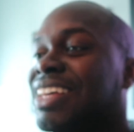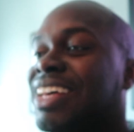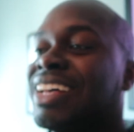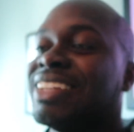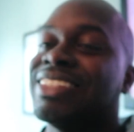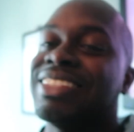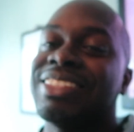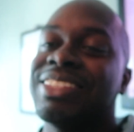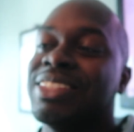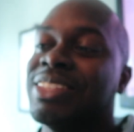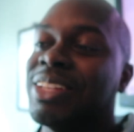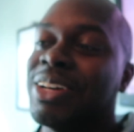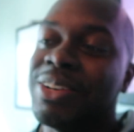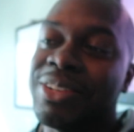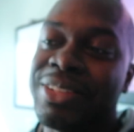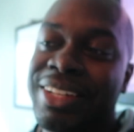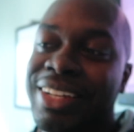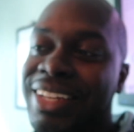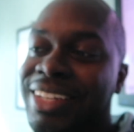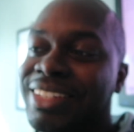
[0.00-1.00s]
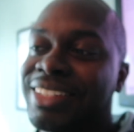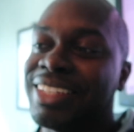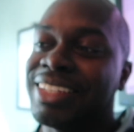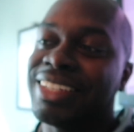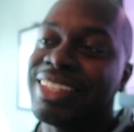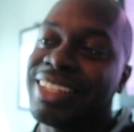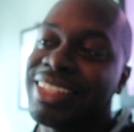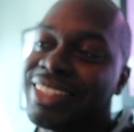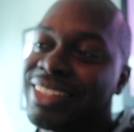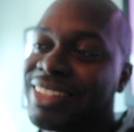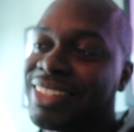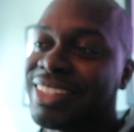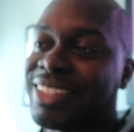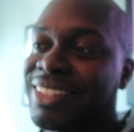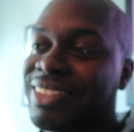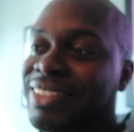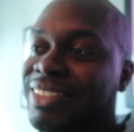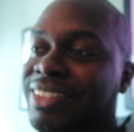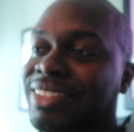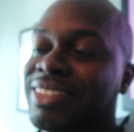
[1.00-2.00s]
I just know that I didn't get
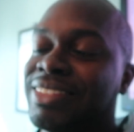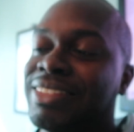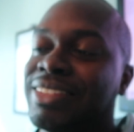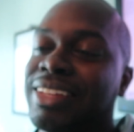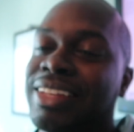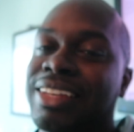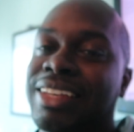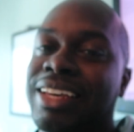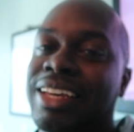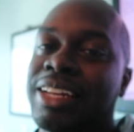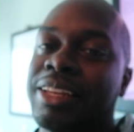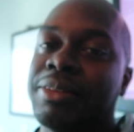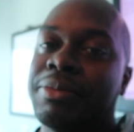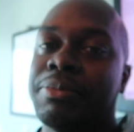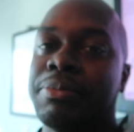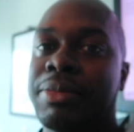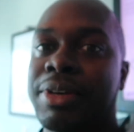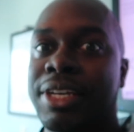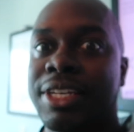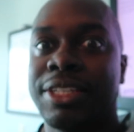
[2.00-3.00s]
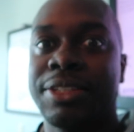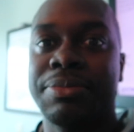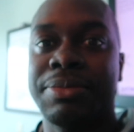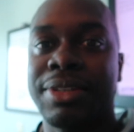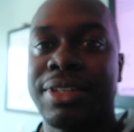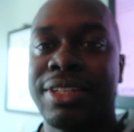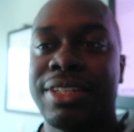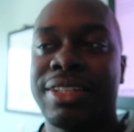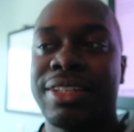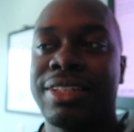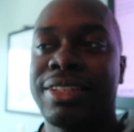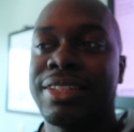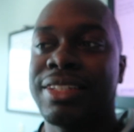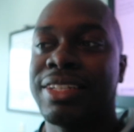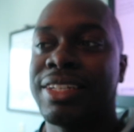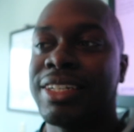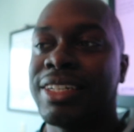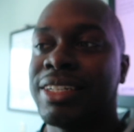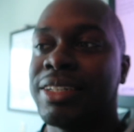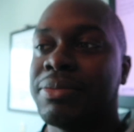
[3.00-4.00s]
sleep, so that kind of makes me
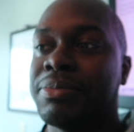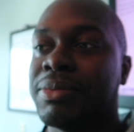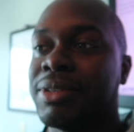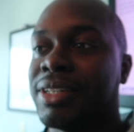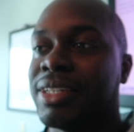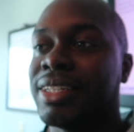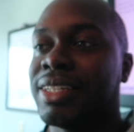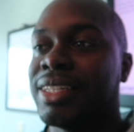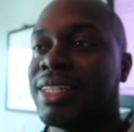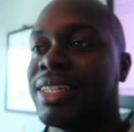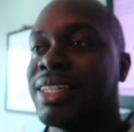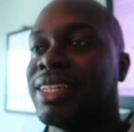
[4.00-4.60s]
tired, but